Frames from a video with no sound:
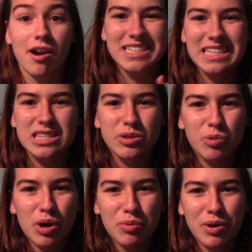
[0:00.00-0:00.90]
Is this the
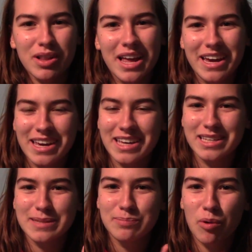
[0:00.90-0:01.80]
one where like
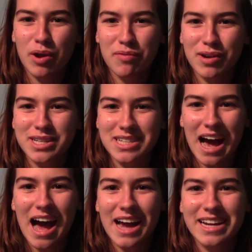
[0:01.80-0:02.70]
his boyfriend
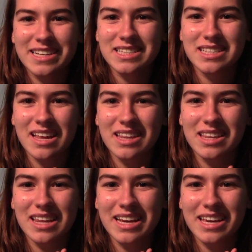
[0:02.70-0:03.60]
dies and
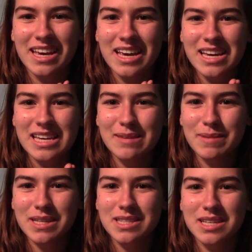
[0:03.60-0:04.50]
then like he
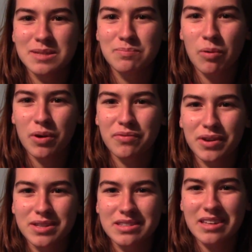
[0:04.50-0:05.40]
meets his
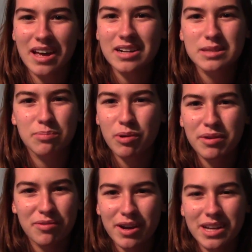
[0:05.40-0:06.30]
boyfriend's
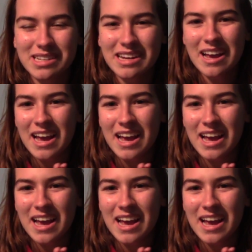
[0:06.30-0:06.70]
ex-boyfriend